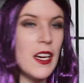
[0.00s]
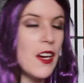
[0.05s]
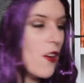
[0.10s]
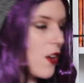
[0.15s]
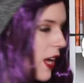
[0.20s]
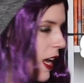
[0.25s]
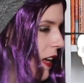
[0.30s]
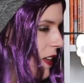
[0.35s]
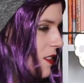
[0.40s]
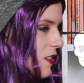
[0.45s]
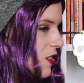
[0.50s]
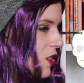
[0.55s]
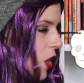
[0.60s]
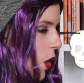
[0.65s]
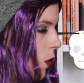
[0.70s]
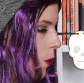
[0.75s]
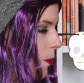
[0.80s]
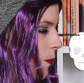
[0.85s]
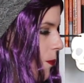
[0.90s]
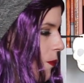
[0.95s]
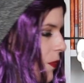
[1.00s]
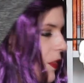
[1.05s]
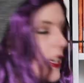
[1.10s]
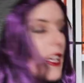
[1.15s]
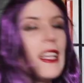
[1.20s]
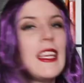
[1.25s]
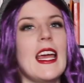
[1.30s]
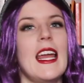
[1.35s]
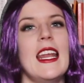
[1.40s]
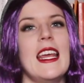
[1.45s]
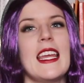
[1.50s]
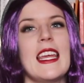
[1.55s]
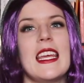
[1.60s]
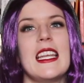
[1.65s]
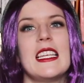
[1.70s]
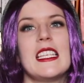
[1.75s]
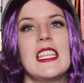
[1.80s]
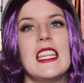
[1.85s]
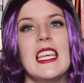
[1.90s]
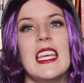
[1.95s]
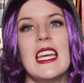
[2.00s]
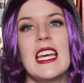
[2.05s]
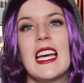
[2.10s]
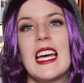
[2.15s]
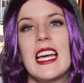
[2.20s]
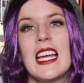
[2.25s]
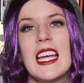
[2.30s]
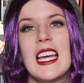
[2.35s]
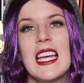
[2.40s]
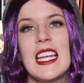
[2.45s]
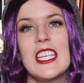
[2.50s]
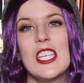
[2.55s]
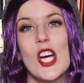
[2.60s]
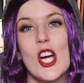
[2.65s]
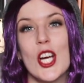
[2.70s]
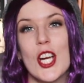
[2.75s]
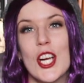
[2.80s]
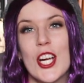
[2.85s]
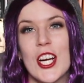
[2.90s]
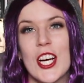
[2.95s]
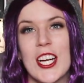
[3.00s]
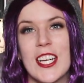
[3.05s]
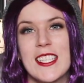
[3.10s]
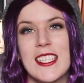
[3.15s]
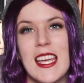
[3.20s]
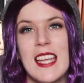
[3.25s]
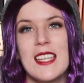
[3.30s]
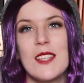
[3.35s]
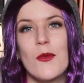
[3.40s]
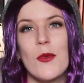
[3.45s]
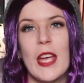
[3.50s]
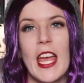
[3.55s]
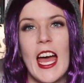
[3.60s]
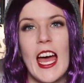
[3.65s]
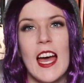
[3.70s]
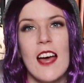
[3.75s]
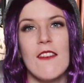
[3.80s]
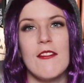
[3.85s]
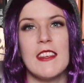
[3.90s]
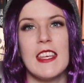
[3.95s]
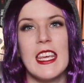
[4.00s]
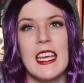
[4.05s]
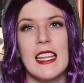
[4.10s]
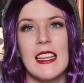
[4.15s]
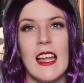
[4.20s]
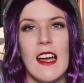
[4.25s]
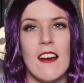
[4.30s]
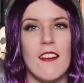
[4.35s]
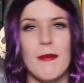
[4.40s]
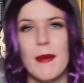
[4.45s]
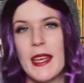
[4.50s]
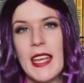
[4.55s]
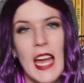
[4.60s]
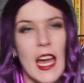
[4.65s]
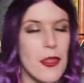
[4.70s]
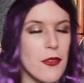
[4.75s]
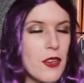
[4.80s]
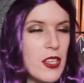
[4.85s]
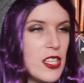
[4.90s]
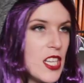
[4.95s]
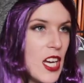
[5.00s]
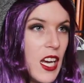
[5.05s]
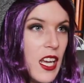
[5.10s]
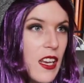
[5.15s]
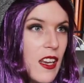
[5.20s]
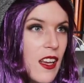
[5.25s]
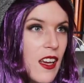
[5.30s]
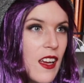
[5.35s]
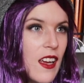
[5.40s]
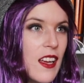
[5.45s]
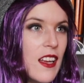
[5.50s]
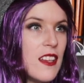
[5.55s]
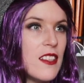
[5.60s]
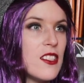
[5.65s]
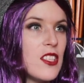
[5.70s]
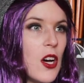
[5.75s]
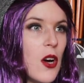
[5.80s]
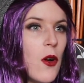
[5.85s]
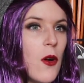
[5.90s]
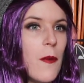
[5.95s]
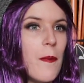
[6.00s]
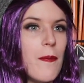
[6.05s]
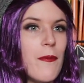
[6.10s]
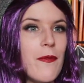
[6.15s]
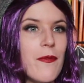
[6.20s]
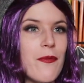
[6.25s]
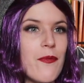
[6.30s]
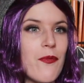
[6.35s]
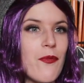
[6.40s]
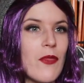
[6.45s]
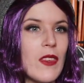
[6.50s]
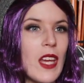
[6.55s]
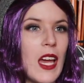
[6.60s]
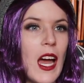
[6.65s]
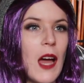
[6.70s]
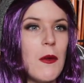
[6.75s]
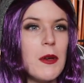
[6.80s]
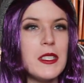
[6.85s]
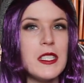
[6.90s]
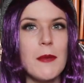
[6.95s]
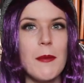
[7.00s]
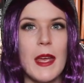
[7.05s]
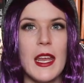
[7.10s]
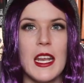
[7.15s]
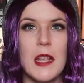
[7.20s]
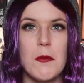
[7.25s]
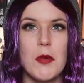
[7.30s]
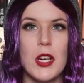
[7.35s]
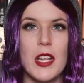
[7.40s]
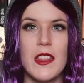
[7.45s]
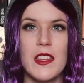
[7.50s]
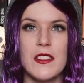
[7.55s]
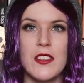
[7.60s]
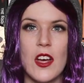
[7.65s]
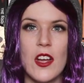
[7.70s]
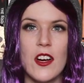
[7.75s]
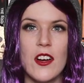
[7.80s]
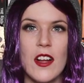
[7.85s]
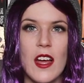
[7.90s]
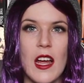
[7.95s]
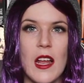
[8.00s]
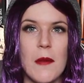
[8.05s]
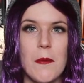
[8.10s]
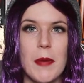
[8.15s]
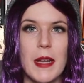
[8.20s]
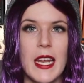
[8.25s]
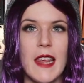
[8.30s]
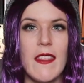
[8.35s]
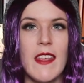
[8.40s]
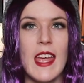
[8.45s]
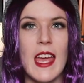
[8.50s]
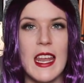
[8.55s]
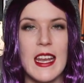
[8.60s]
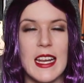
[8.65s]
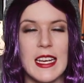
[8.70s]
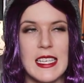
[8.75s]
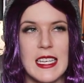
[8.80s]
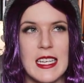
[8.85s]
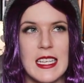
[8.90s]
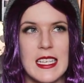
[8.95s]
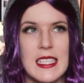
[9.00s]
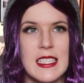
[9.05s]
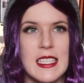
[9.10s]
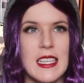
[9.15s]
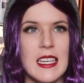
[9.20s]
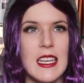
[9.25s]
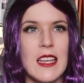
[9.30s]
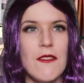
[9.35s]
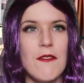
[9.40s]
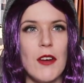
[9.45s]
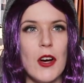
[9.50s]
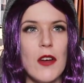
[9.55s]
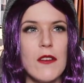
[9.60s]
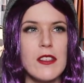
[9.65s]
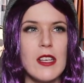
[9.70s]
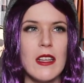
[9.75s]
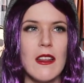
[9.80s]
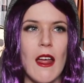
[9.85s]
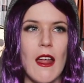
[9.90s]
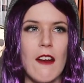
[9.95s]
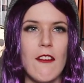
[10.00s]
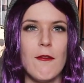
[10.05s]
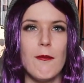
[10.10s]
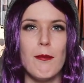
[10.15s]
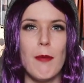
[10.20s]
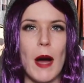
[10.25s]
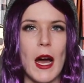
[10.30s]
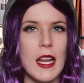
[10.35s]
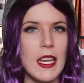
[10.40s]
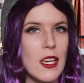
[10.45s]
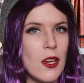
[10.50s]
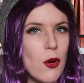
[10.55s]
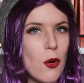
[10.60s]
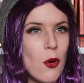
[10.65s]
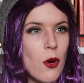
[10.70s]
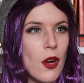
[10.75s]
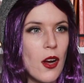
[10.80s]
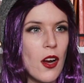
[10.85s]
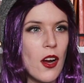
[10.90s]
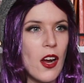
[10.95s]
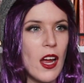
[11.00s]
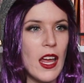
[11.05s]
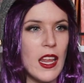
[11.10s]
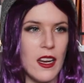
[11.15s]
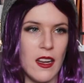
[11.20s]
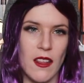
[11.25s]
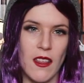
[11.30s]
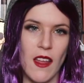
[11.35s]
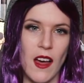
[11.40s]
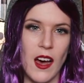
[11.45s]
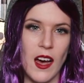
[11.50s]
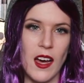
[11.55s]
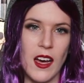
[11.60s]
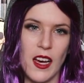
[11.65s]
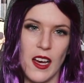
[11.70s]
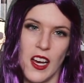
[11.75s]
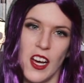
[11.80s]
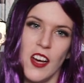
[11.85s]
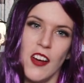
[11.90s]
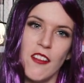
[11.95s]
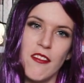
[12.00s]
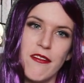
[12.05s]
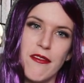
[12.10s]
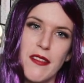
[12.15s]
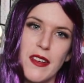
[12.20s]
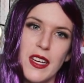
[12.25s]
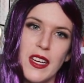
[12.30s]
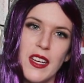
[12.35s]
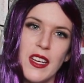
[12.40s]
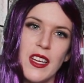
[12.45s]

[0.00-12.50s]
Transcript: Okay, so getting into the darker content, we have Geek Love by Katherine Dunn. So I was debating putting this on or not, but in the end I did because it involves a lot of body horror and a lot of,